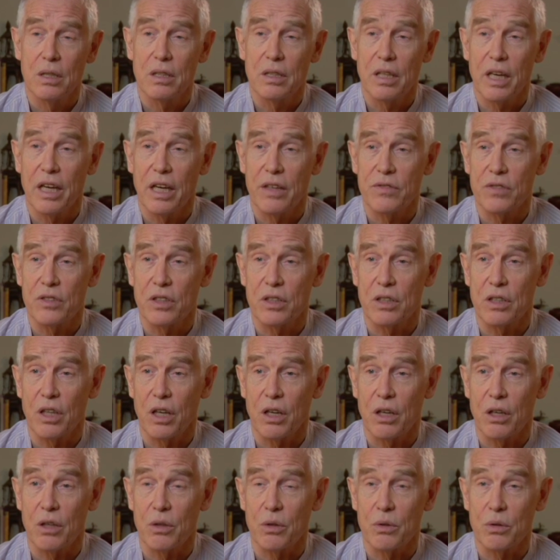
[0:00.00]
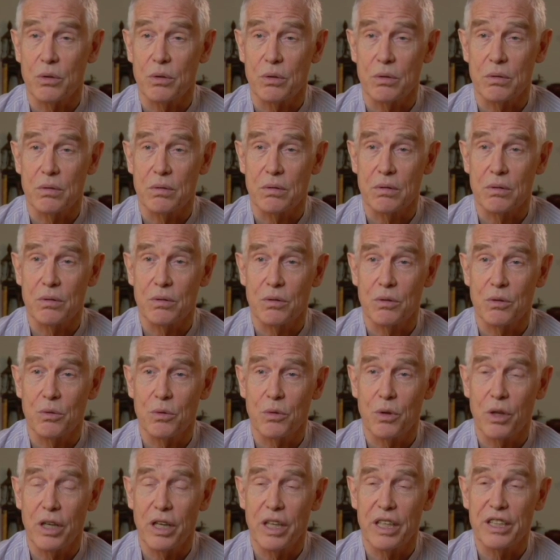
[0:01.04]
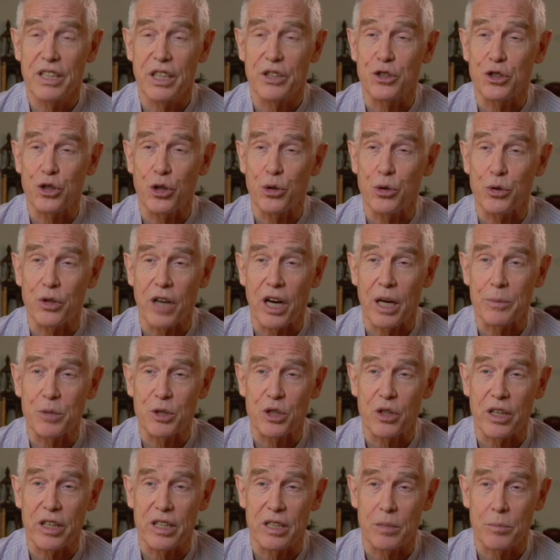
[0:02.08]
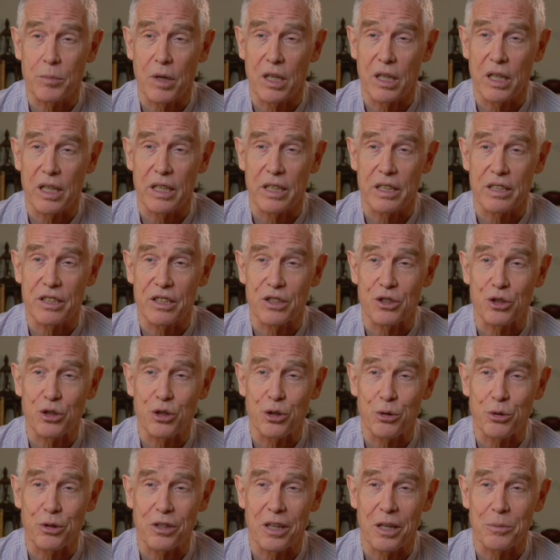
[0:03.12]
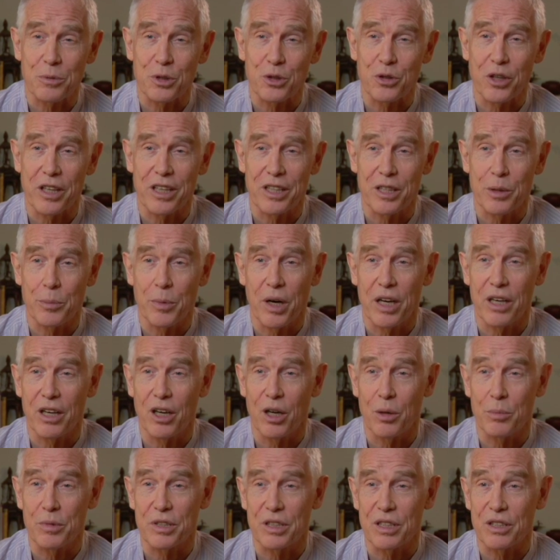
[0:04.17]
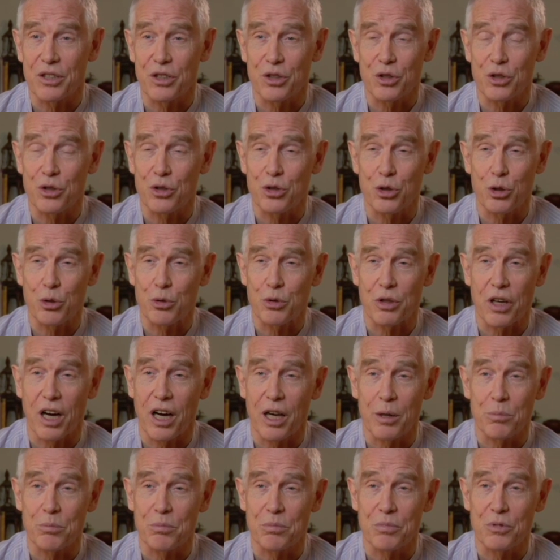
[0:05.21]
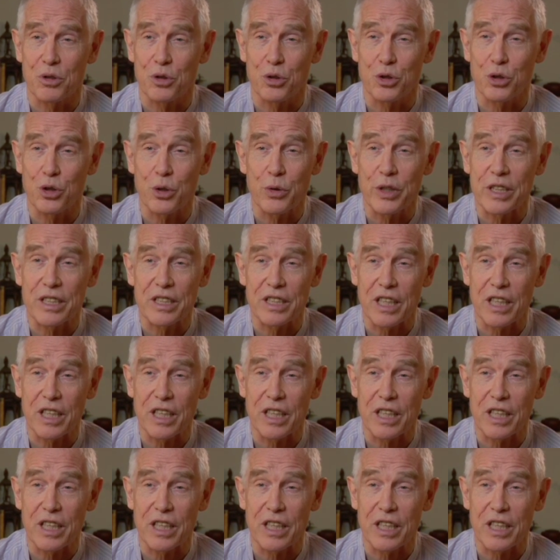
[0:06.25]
They have to know, is it true that I'm straightening my leg? Is it true that I'm straightening my arm? Is it true that I'm doing